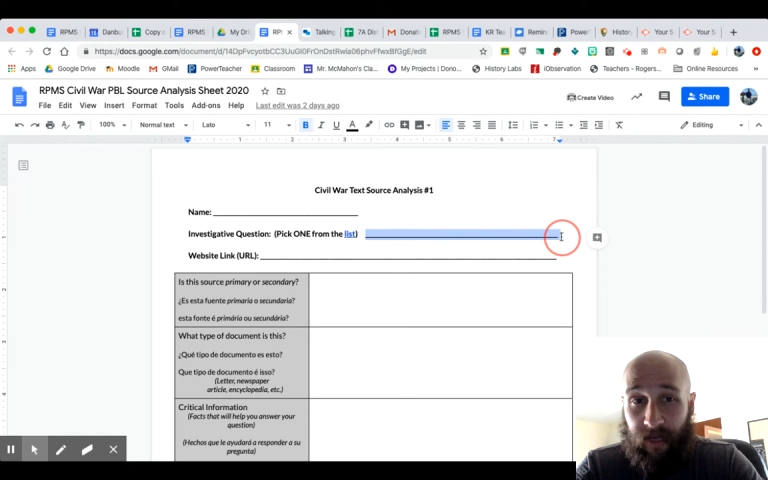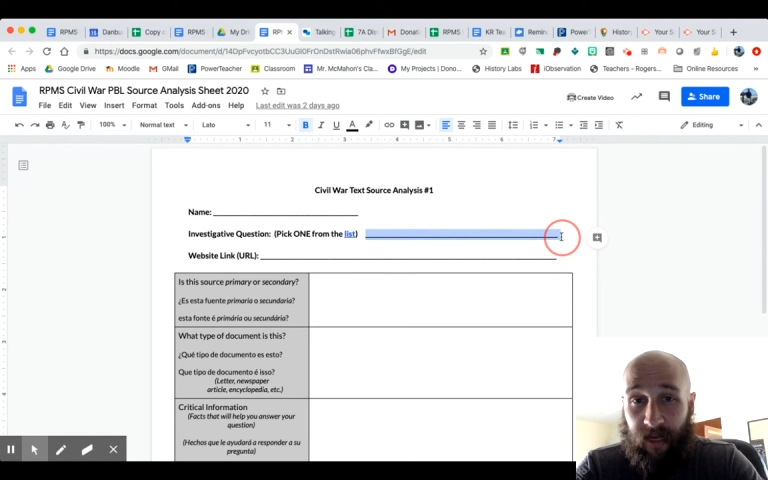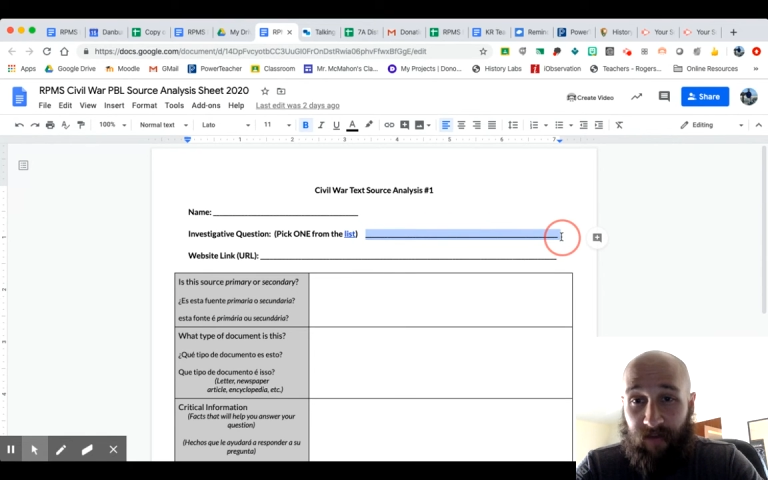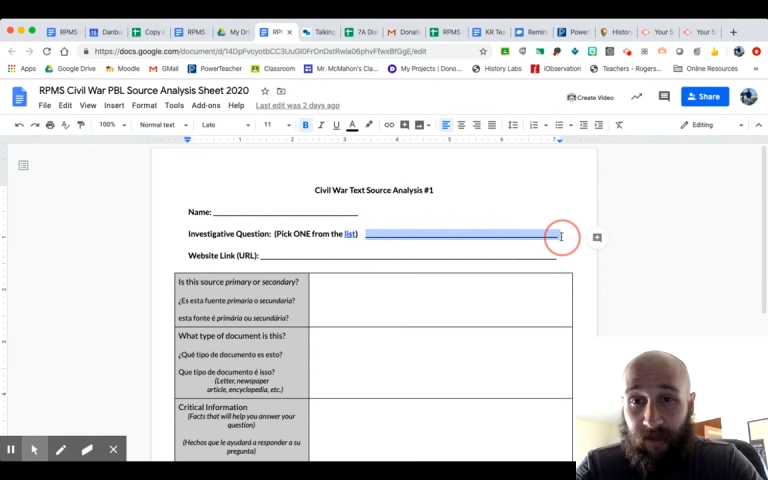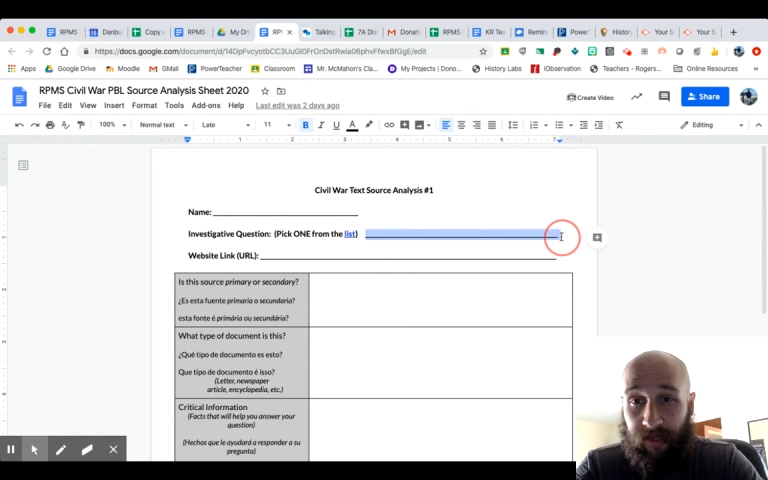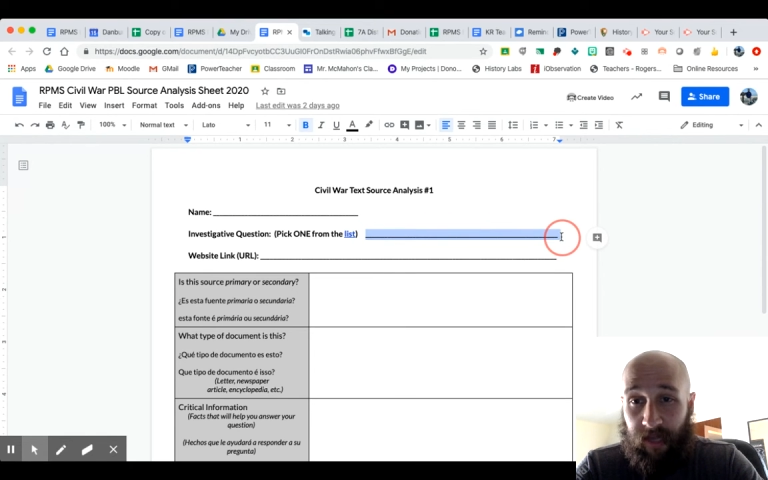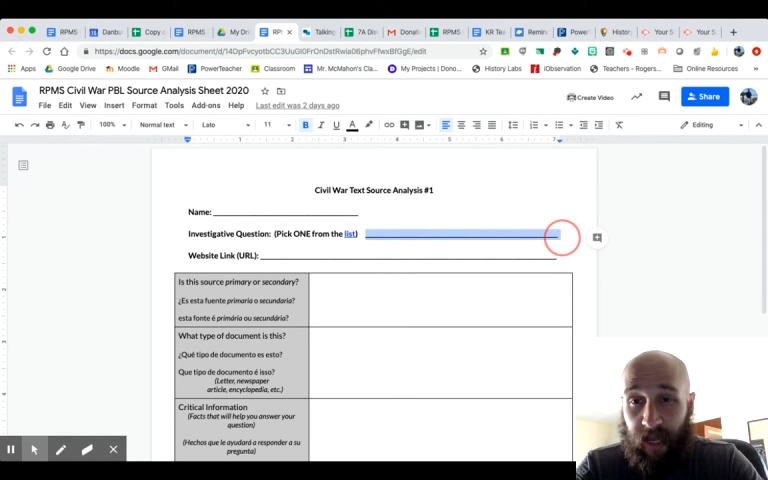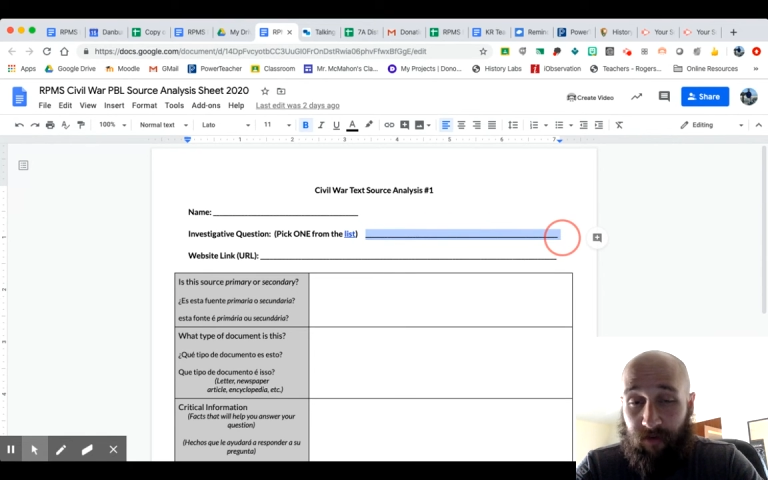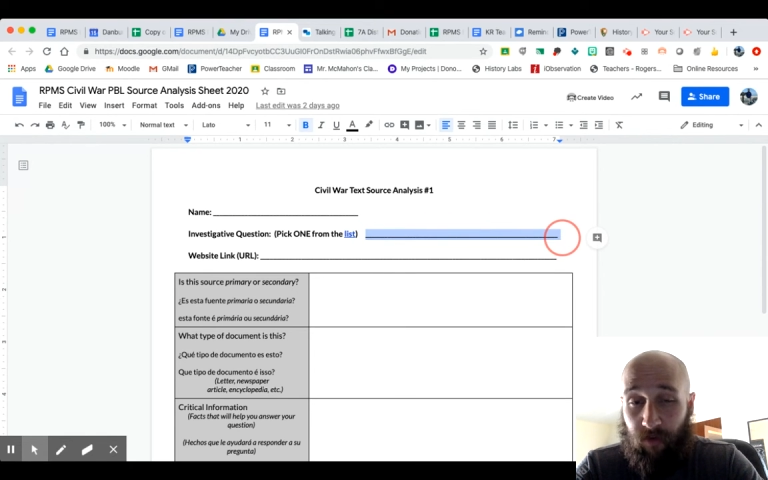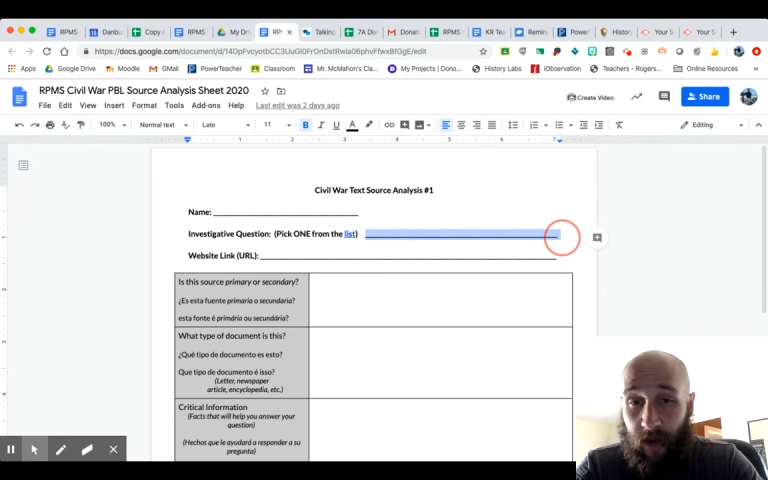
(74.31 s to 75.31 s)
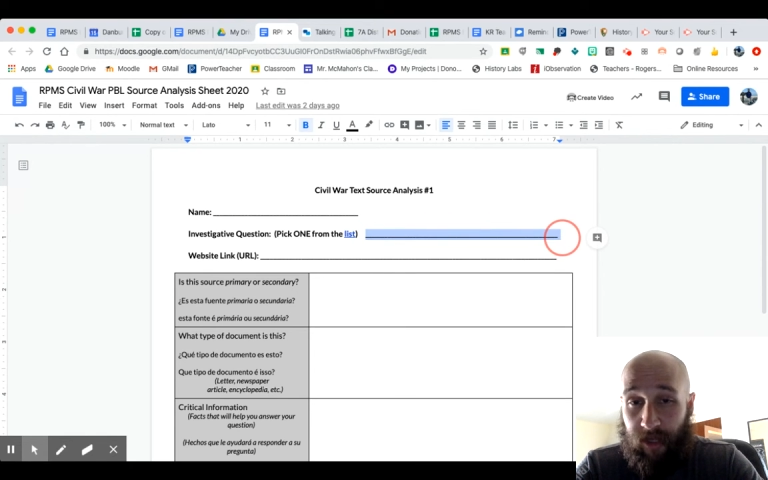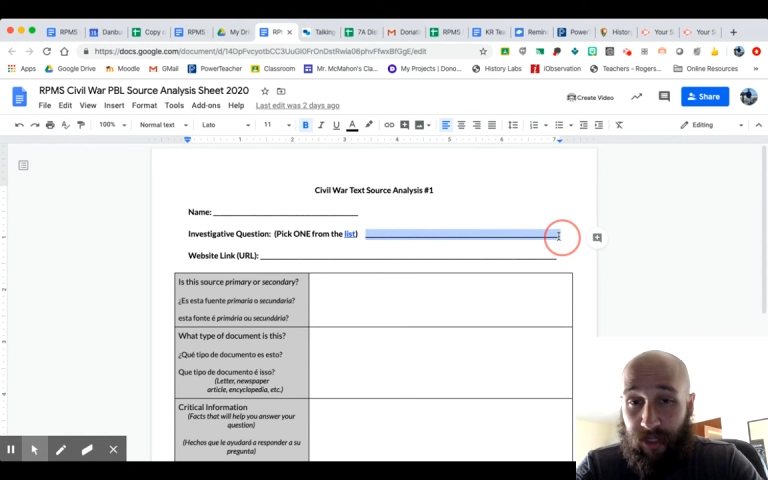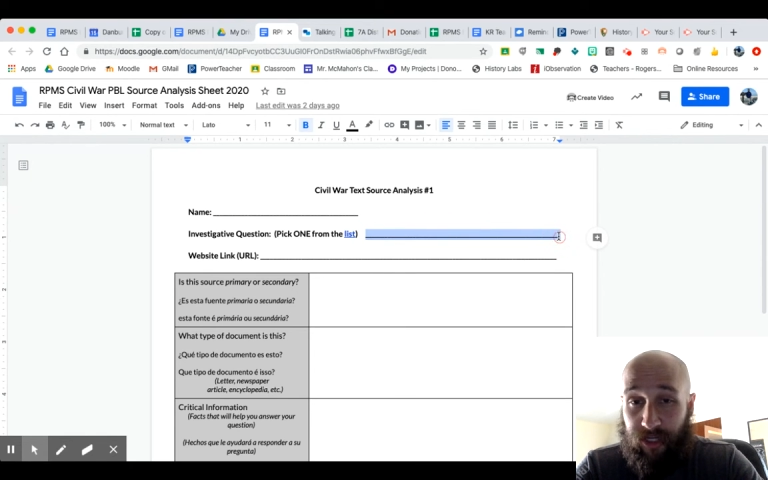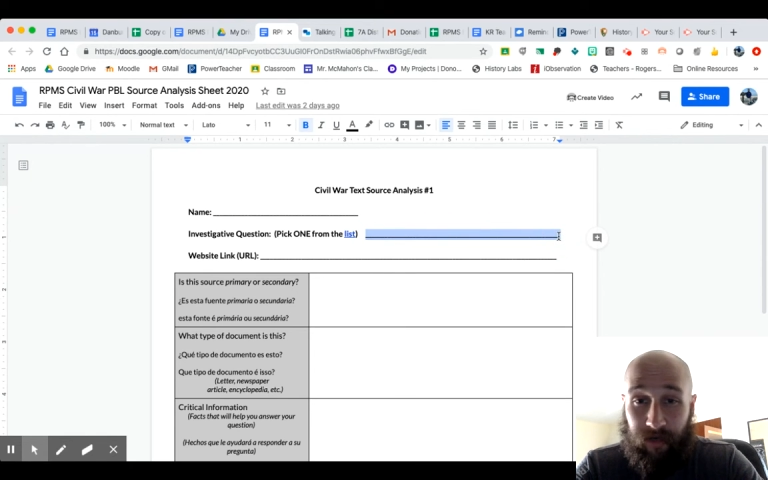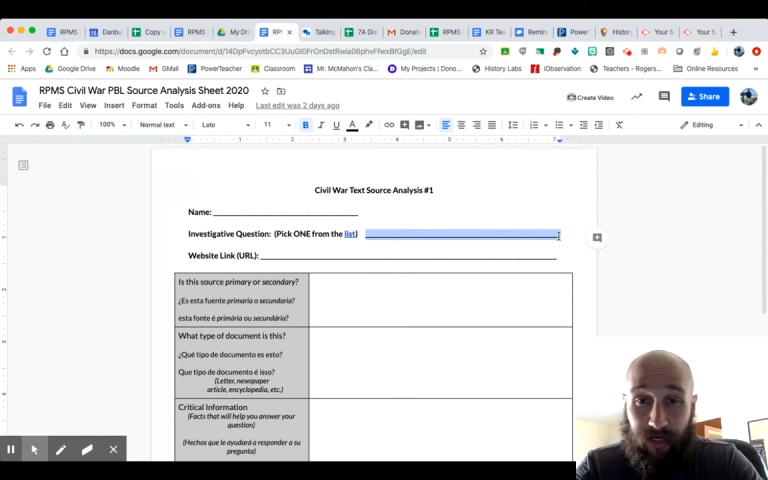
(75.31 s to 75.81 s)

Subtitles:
investigative question.